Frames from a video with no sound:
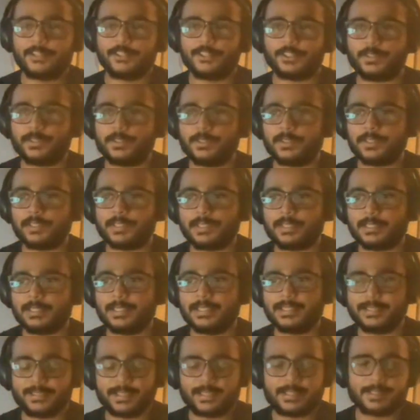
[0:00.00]
So
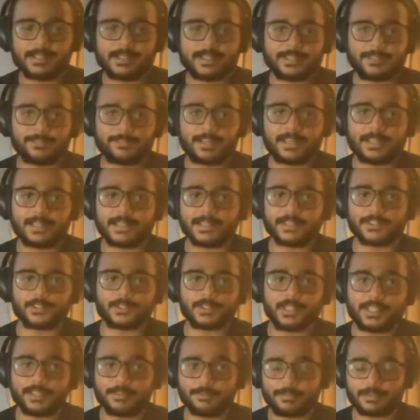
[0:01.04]
decentralized
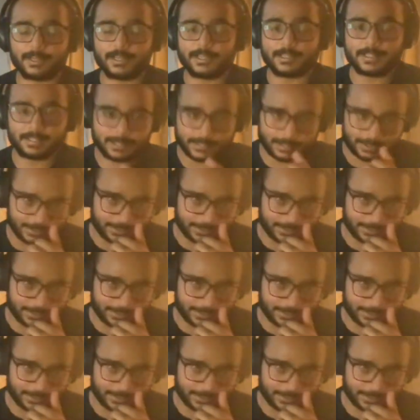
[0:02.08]
finance, or DeFi,